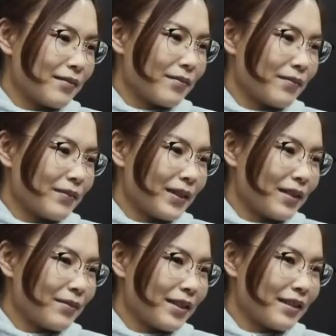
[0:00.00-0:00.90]

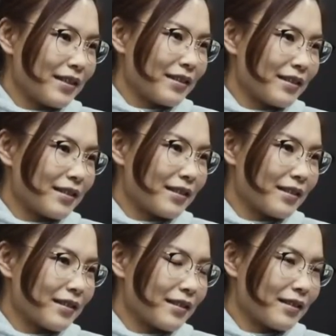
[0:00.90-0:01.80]
Maybe it's
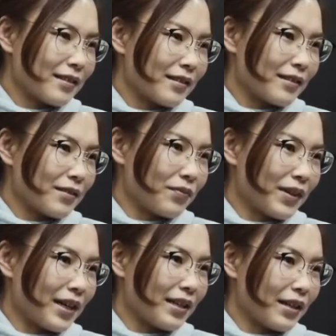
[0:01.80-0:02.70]
the
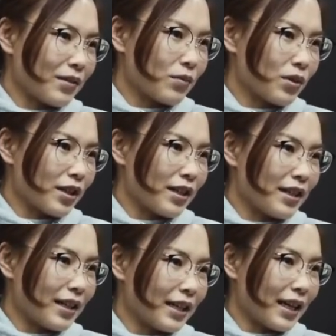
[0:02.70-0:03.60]
fight I won
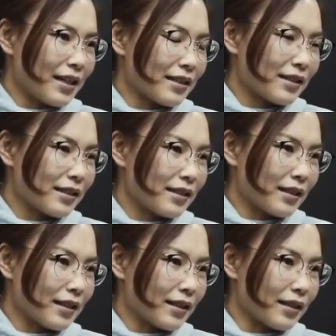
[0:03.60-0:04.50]
against
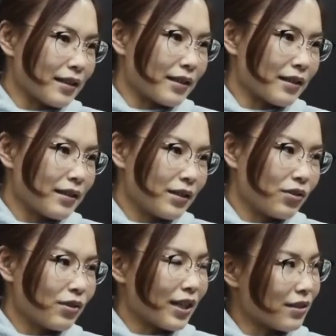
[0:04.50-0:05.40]

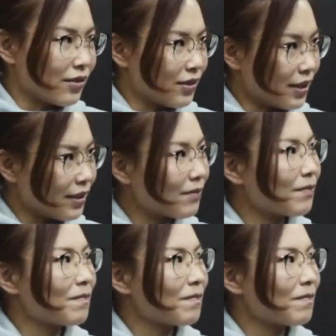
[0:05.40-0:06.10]
Yuka Tsuji